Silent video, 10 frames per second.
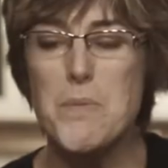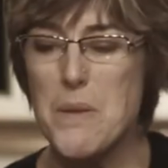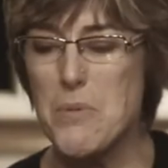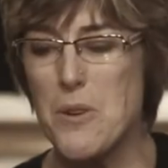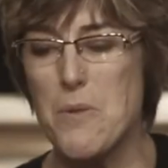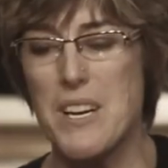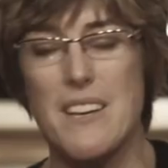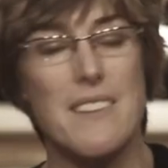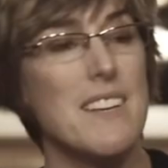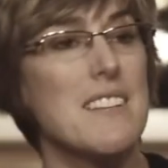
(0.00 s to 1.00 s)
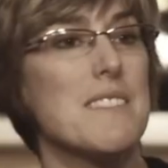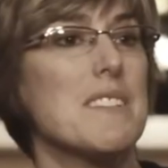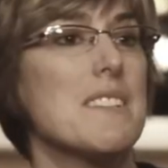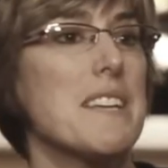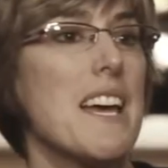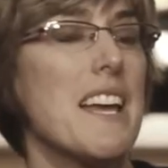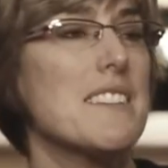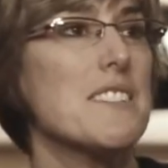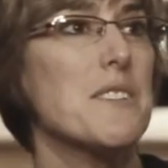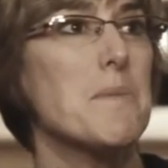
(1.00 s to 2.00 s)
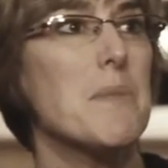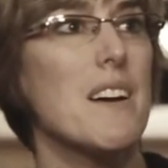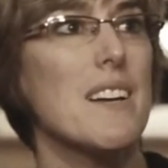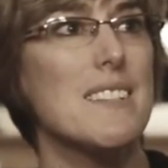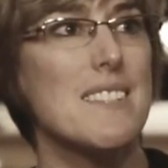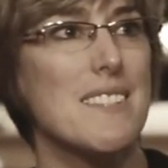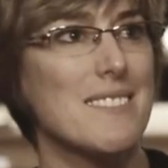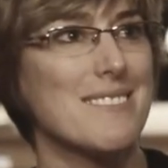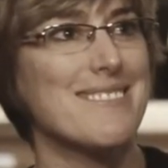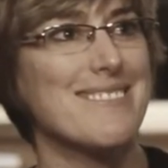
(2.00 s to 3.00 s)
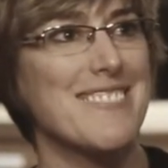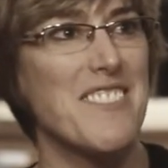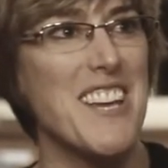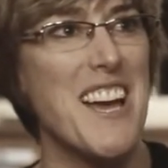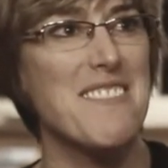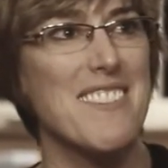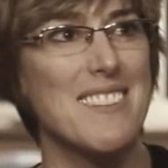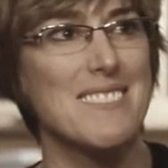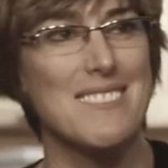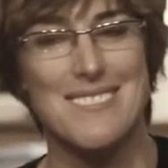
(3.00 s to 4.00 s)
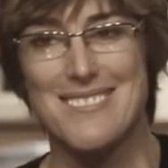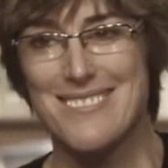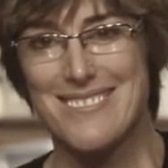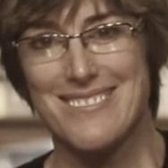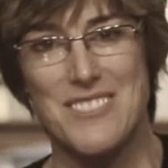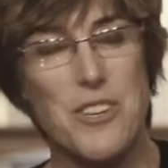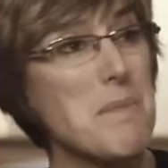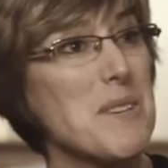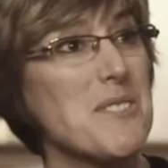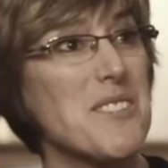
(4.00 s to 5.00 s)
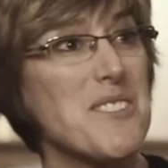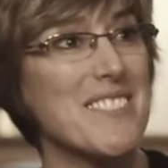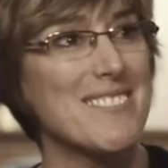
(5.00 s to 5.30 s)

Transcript: people don't want to end the season with tags still in their pockets, so if you have one, try muzzleloader.